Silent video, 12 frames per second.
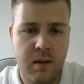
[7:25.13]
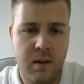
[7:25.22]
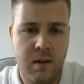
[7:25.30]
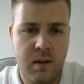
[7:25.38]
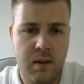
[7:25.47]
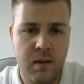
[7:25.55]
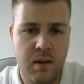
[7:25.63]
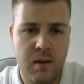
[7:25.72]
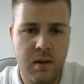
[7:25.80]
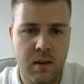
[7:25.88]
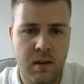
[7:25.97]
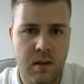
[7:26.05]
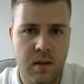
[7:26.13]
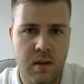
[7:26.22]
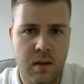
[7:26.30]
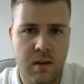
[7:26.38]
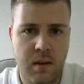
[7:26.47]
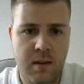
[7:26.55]

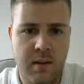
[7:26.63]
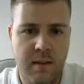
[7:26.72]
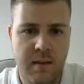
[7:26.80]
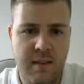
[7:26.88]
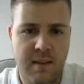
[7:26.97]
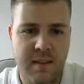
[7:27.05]
Nobody speaks.